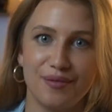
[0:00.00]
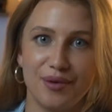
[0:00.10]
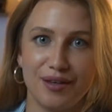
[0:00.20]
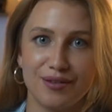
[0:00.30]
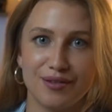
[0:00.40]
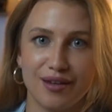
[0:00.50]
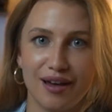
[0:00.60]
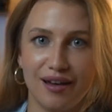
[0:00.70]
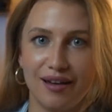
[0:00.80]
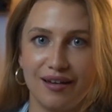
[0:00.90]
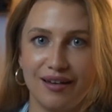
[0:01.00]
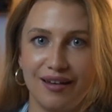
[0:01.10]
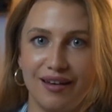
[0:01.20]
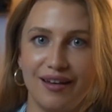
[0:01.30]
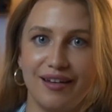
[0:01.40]
Means
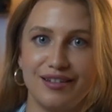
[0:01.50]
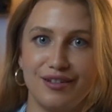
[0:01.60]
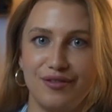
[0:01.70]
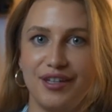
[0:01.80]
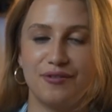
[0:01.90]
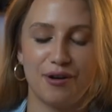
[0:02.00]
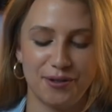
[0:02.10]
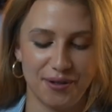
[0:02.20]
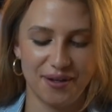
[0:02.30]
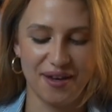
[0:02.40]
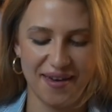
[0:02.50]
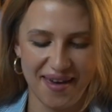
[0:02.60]
TV in Russian.